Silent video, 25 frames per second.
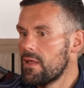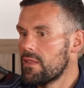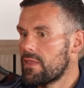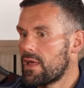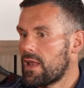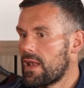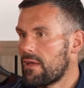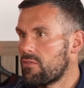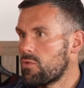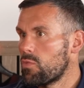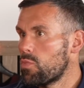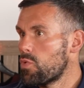
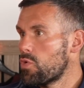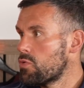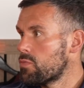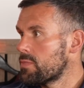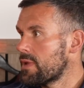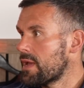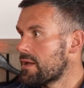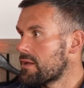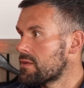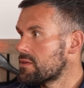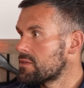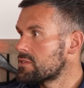They'll have a warm
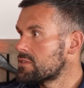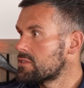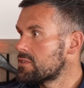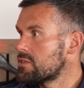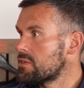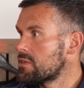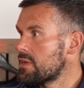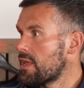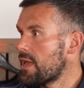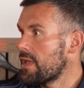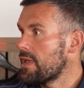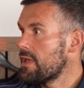down on
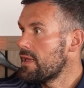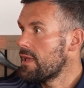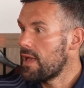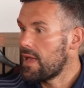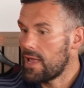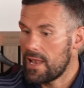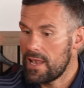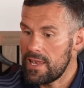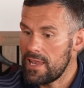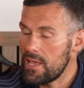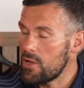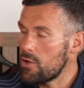Sunday,
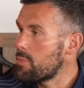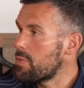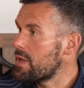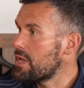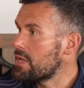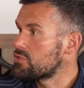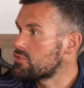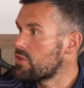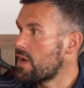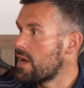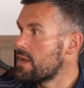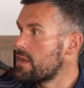a little bit
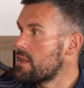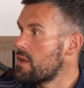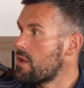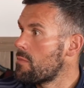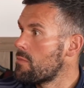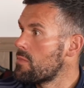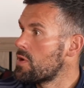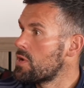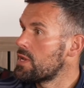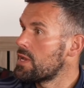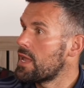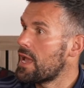of training
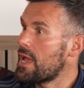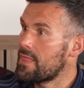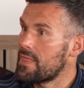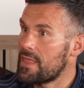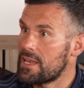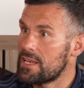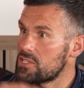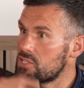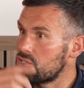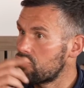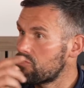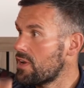on Monday, and
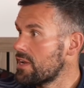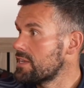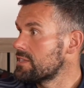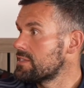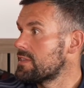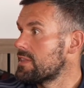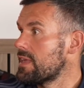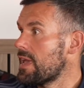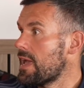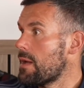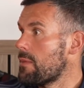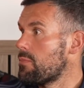then it's straight
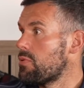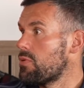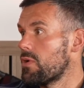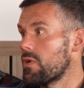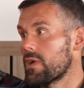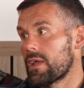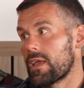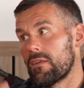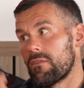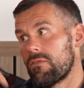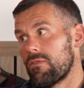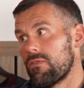to the
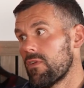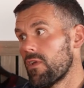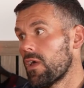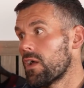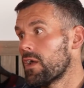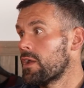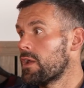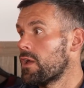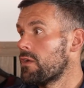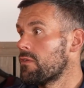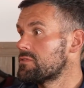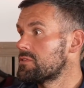airport again,
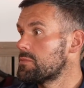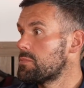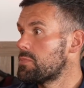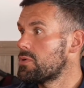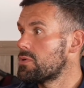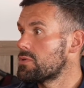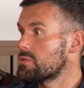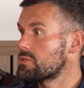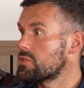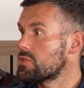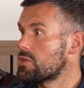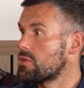flying over to
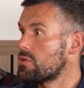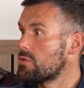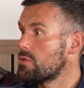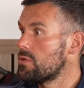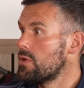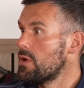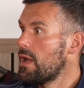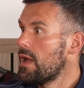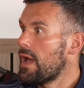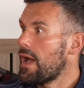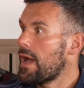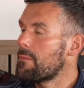Portugal.
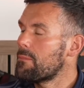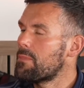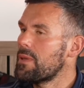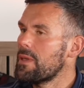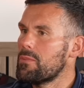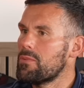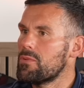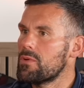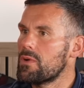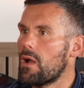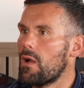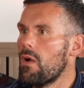And
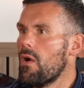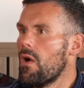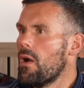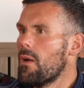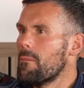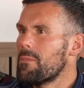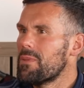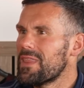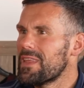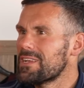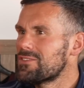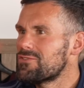people go,
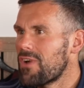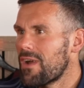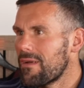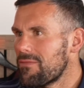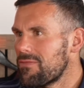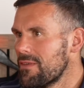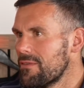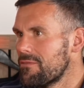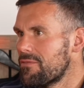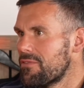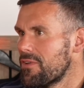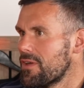but they're
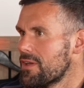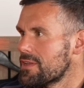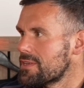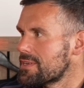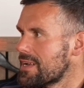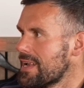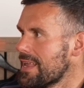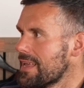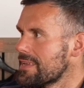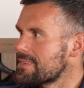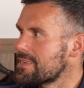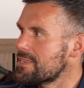travelling first
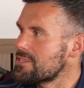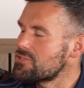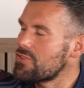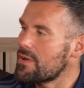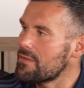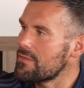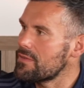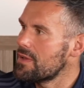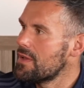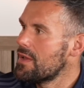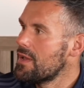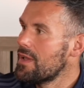class. They're
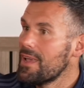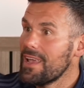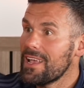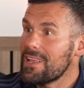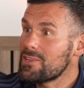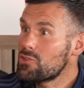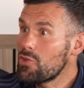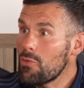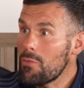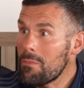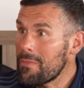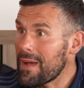travelling.
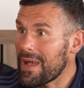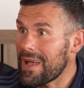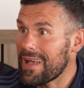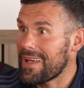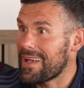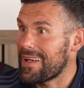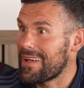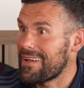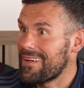It doesn't matter.